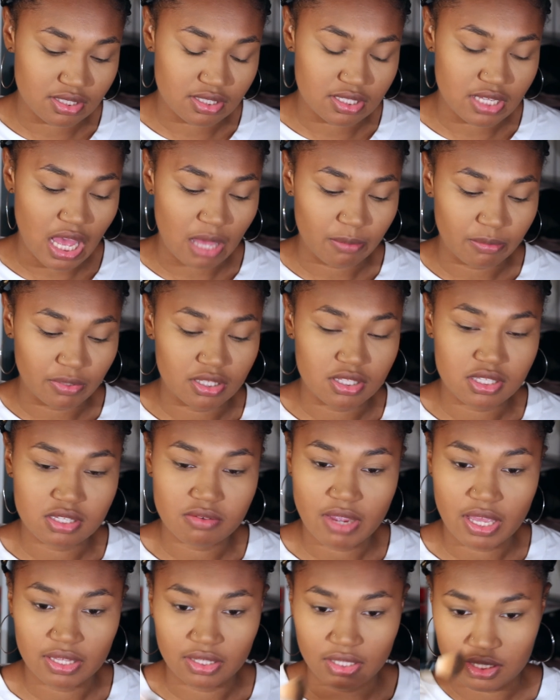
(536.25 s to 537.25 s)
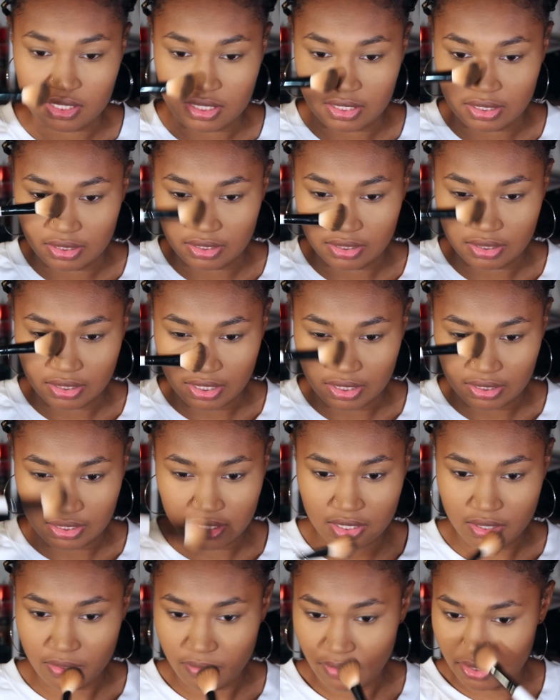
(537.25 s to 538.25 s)
tap into it, and then
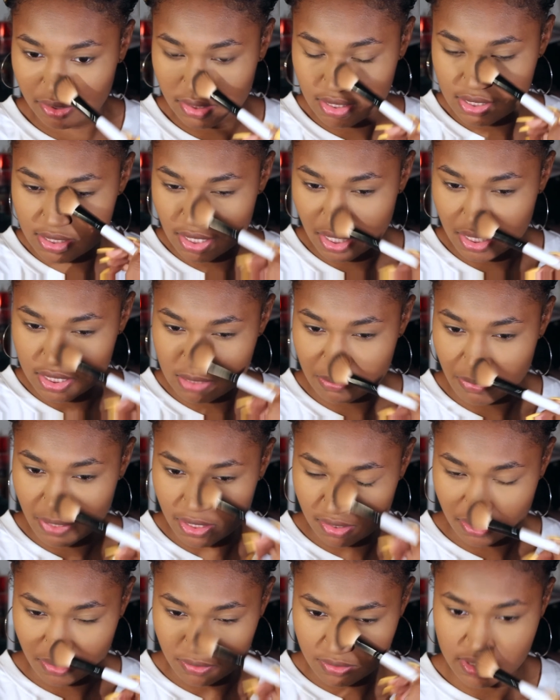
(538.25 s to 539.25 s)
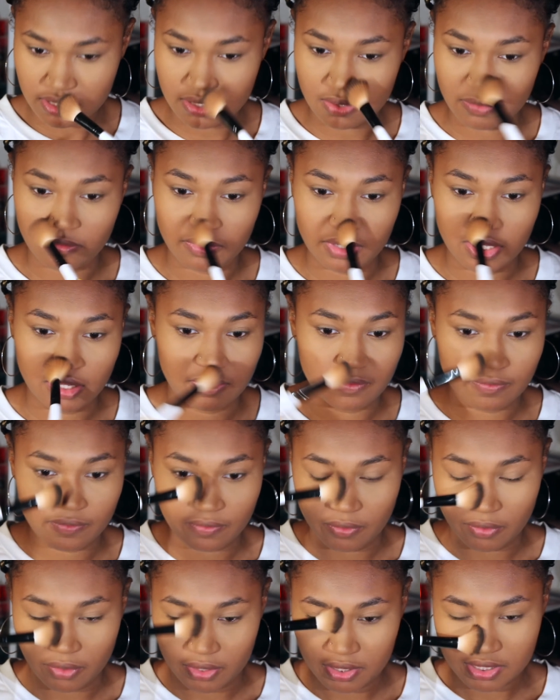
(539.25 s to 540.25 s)
lightly go on the sides of my nose to
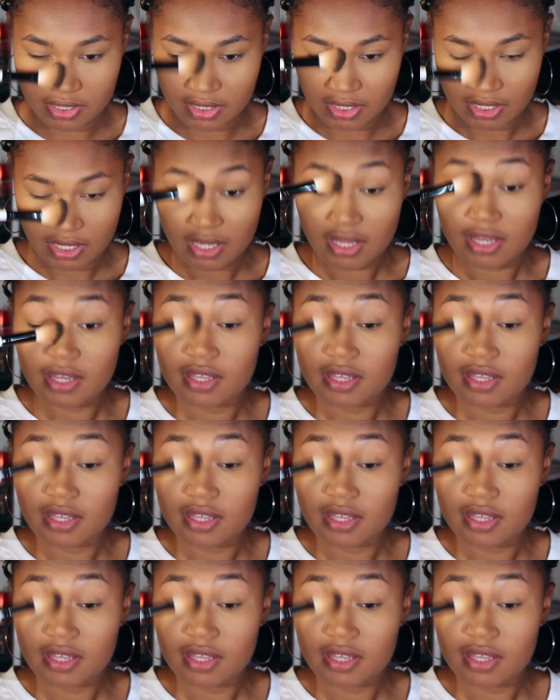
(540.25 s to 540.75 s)
reinforce